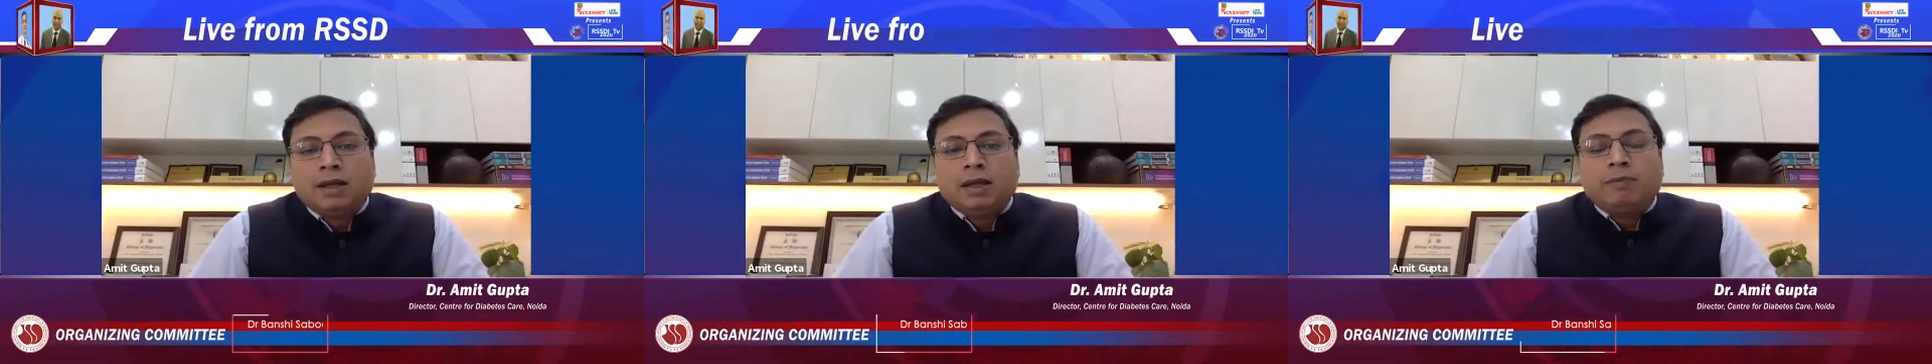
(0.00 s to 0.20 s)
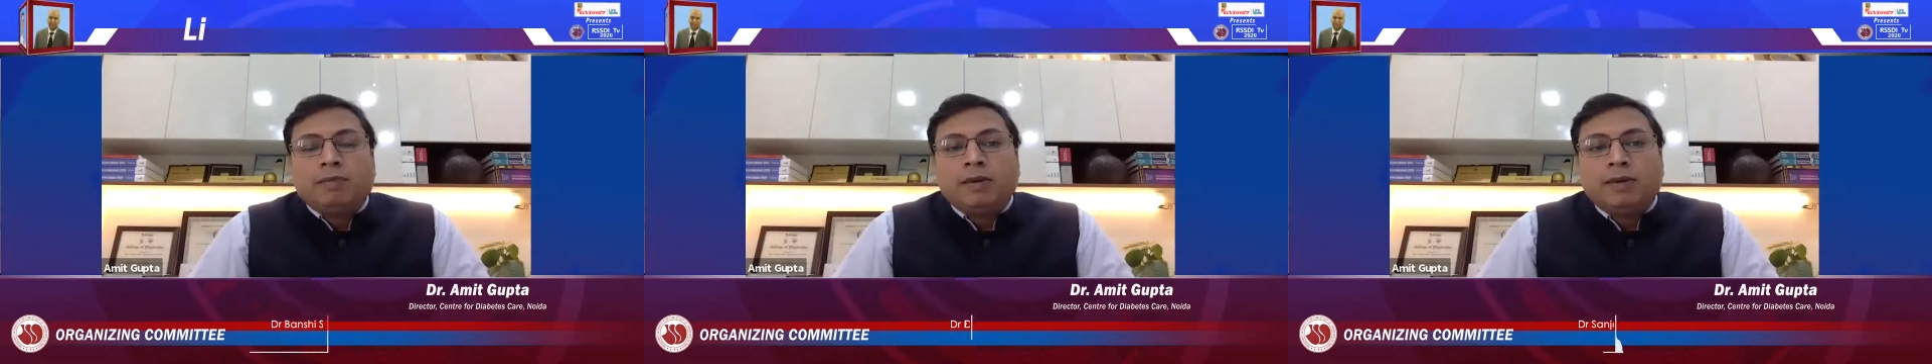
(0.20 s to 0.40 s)

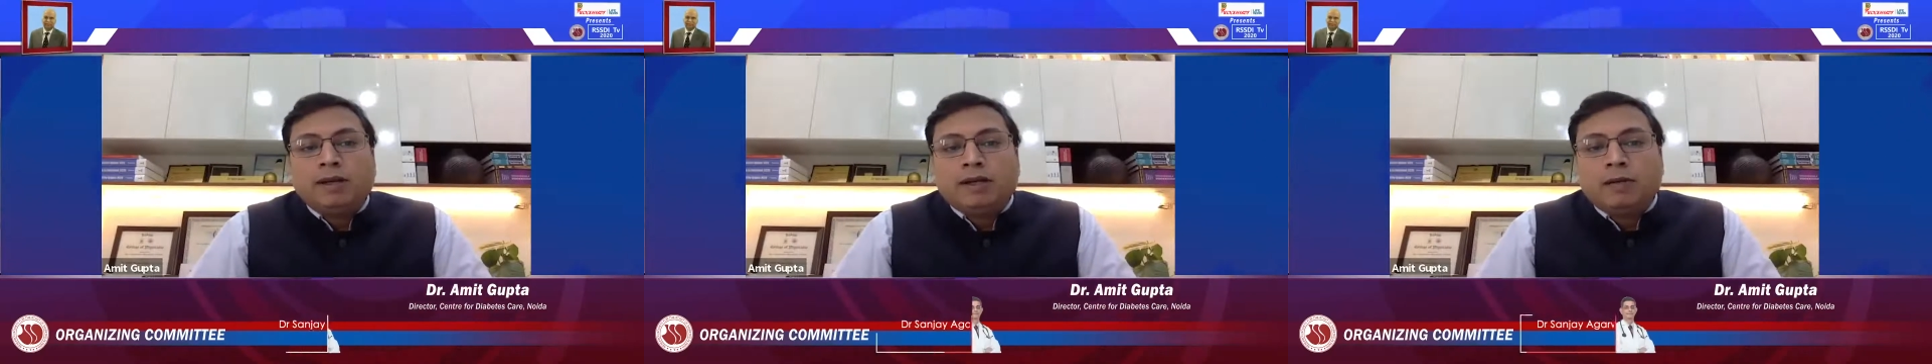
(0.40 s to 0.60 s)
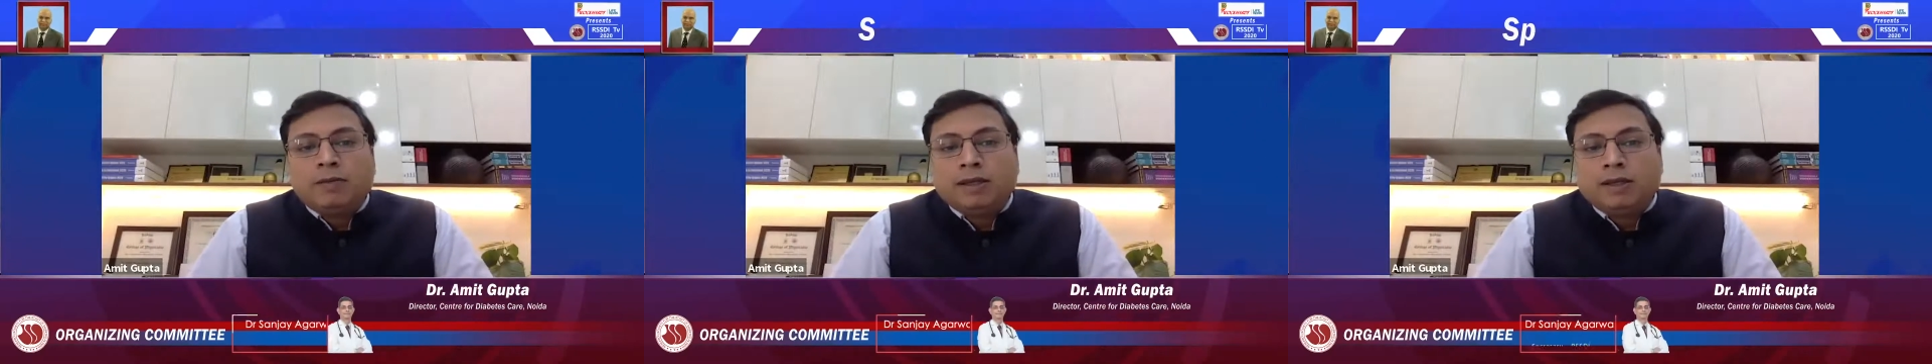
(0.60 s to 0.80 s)

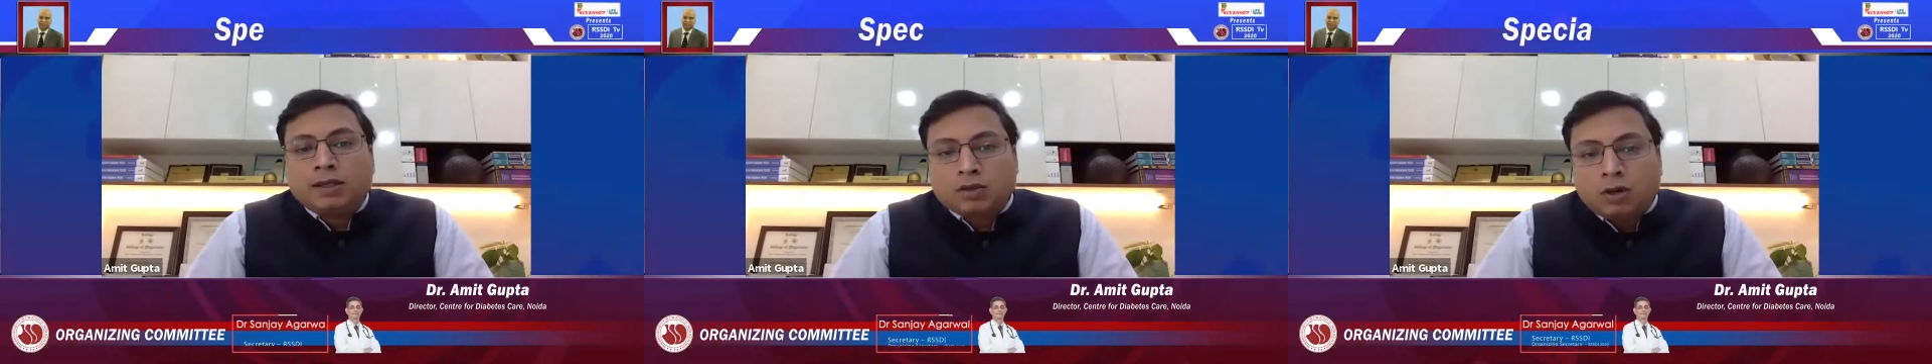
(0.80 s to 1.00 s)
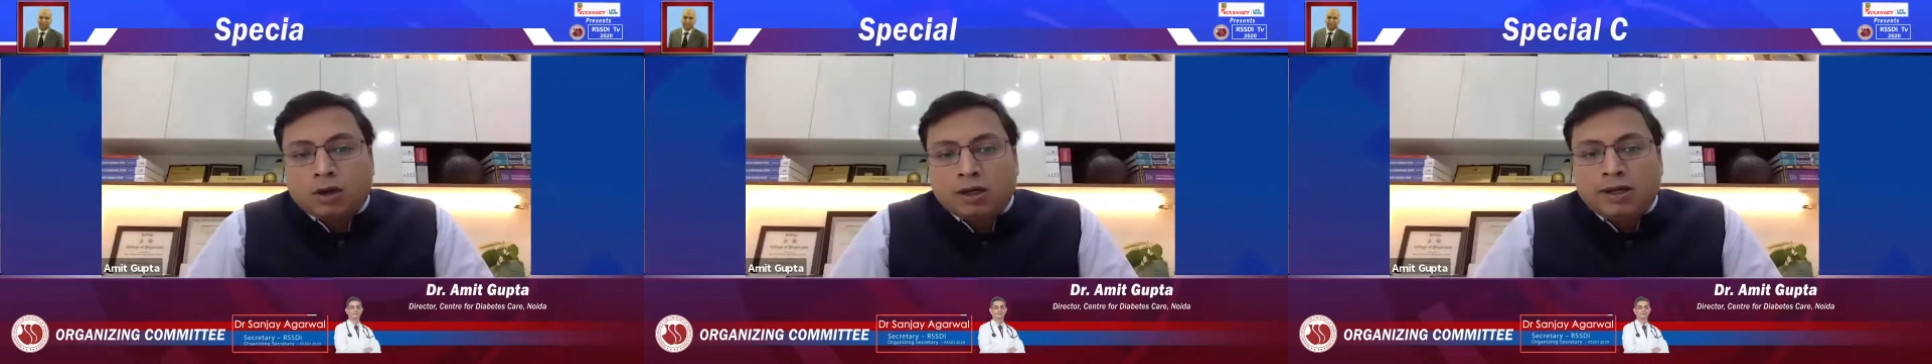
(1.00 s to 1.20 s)
implemented by the
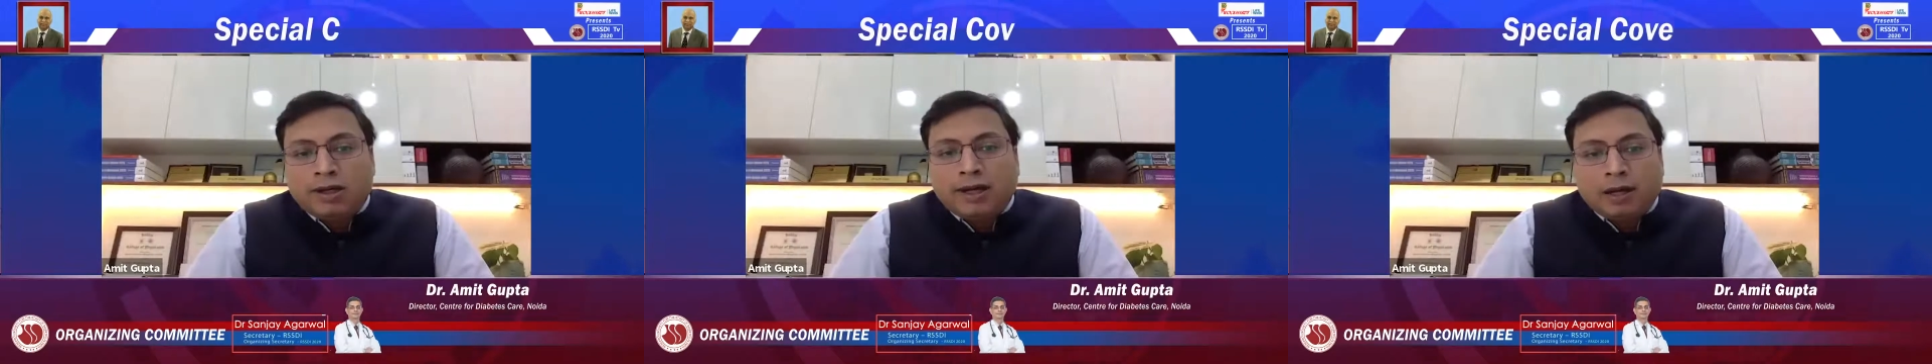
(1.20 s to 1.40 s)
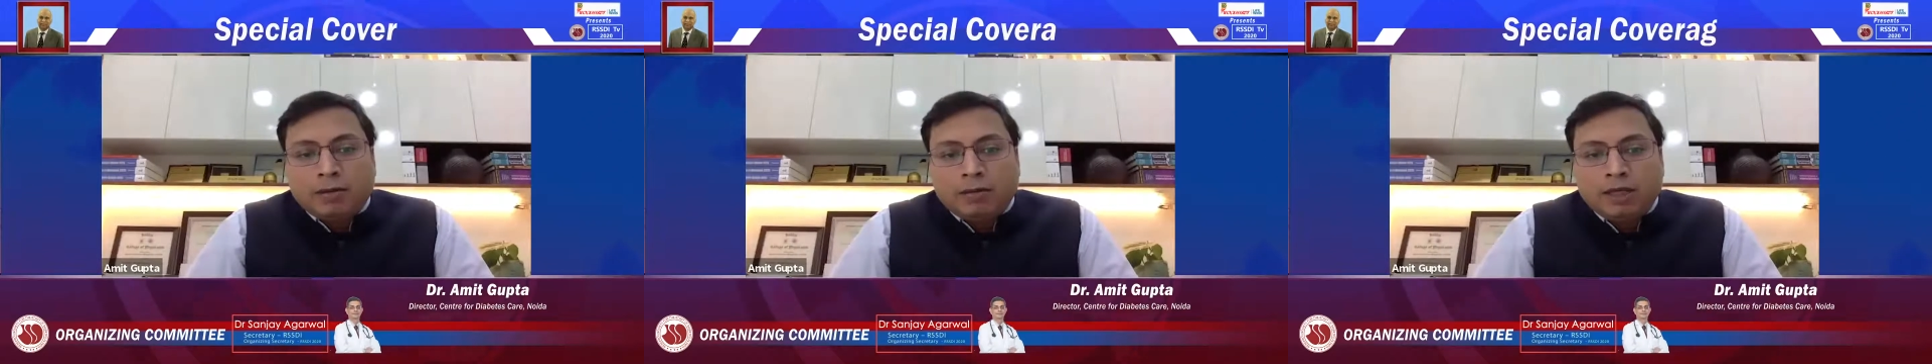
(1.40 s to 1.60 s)

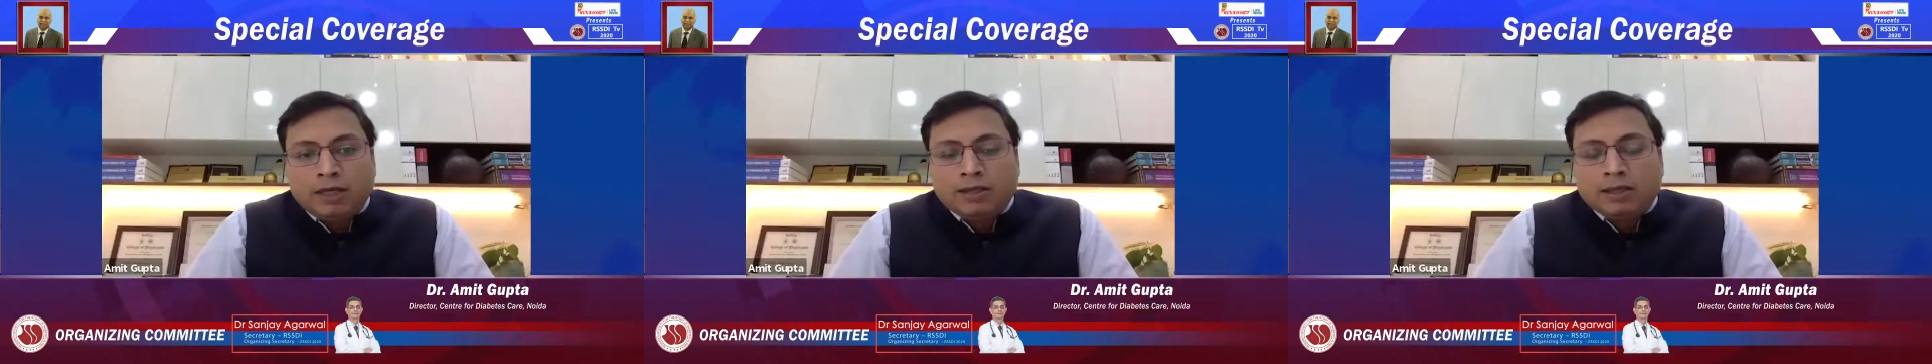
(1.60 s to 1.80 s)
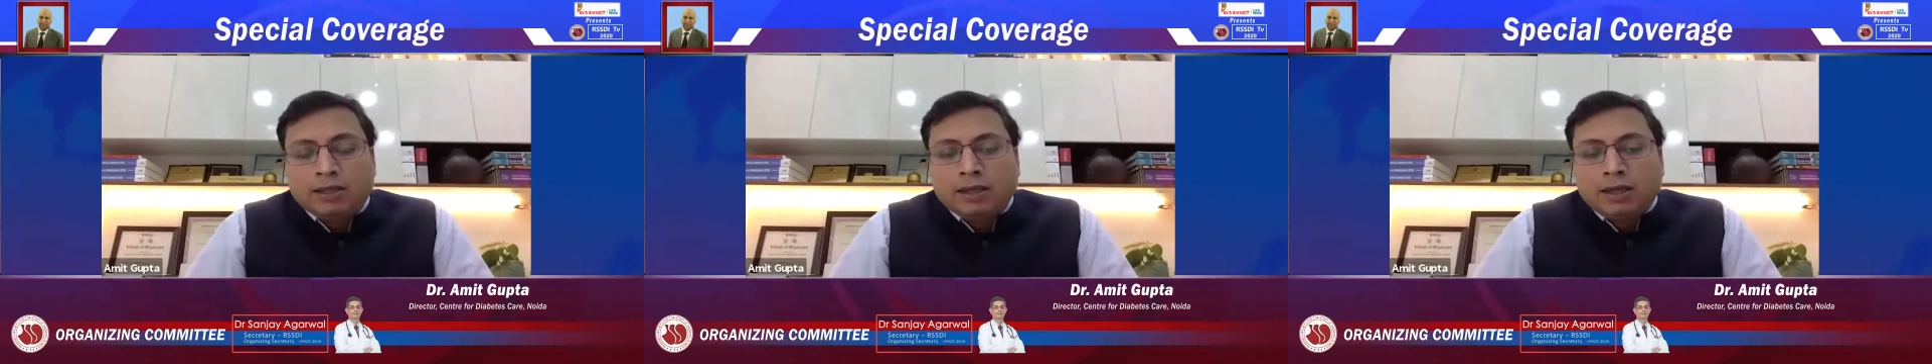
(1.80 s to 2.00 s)
Scotland
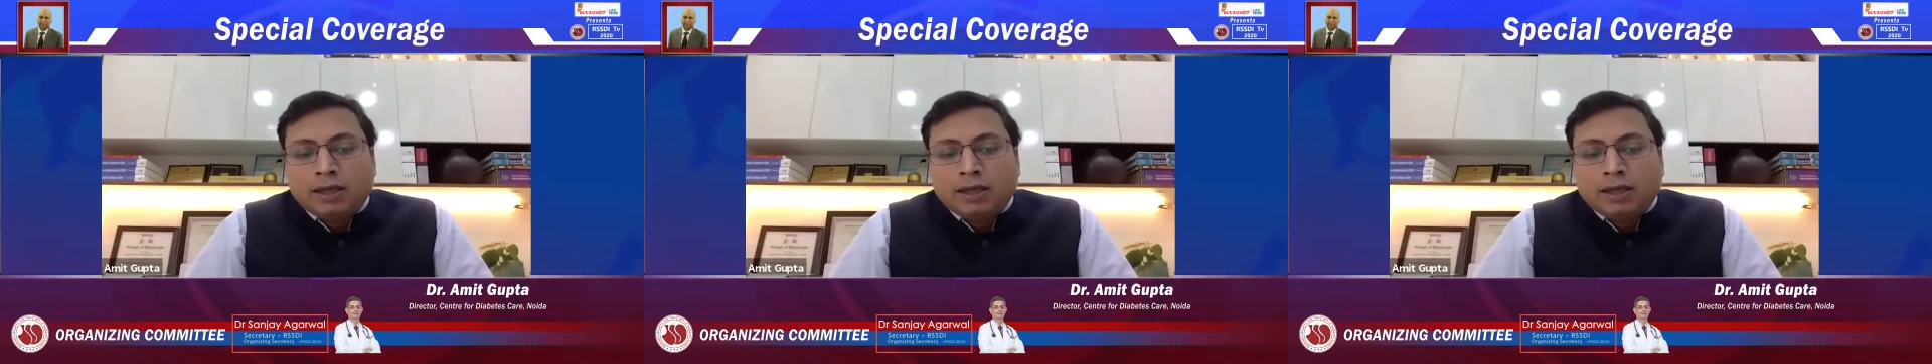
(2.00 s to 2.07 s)
Diabetes.